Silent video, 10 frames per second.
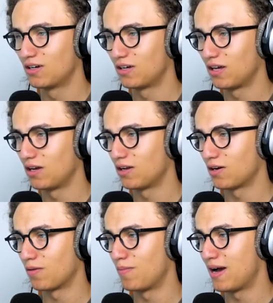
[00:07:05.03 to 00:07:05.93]
Okay,
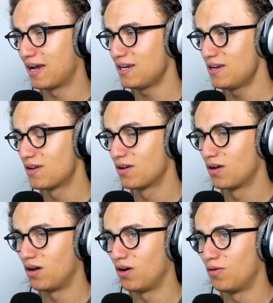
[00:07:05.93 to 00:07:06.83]
another mine.
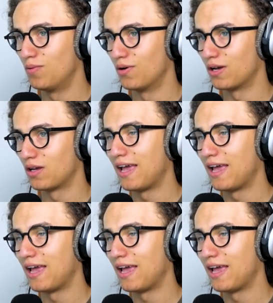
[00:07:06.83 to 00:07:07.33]
Oh boy.